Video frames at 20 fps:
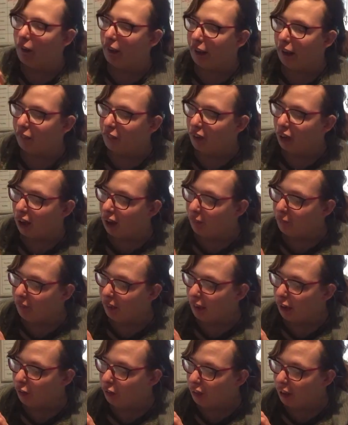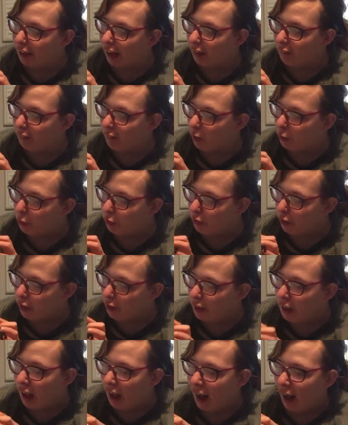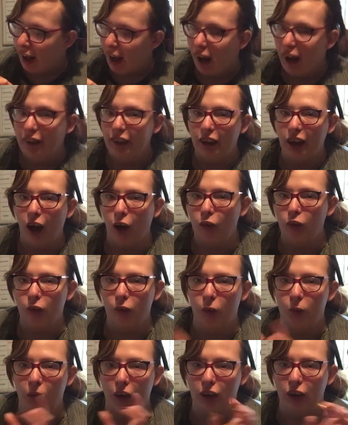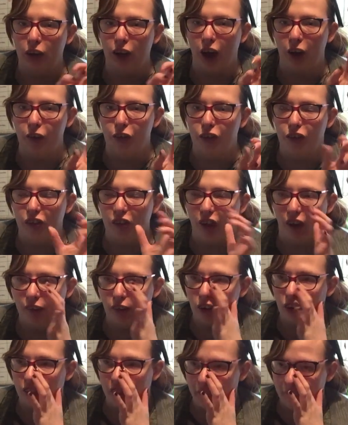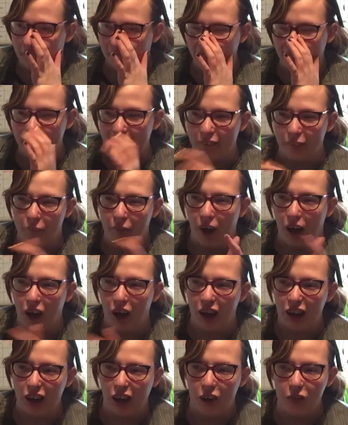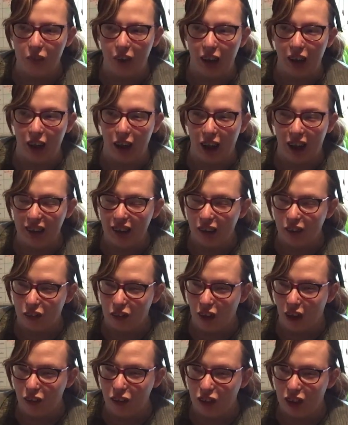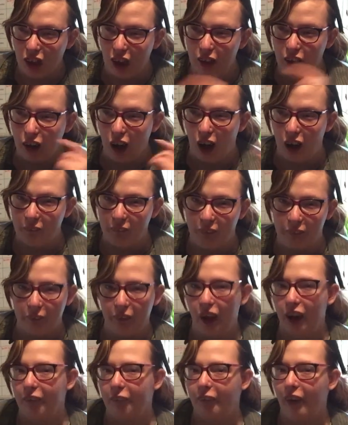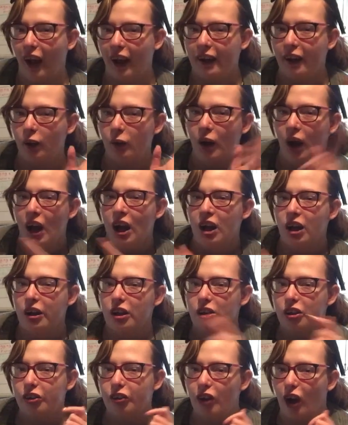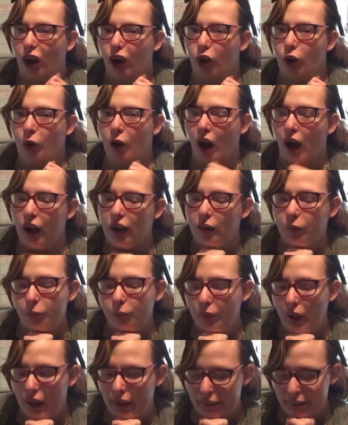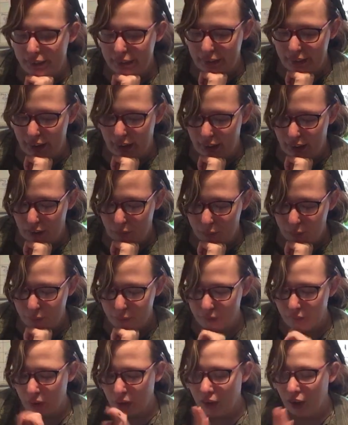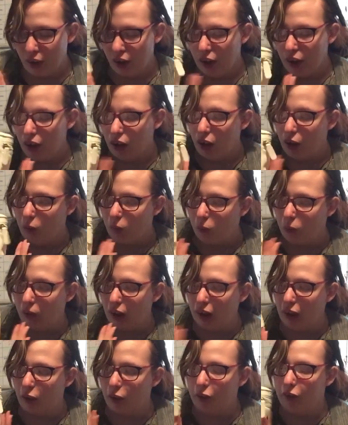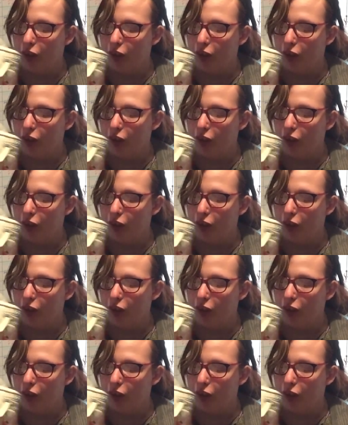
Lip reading: will definitely be using that real soon. And it comes with one of those scrunchy things, but I don't really like the scrunchies. I prefer flannel. So yeah, one of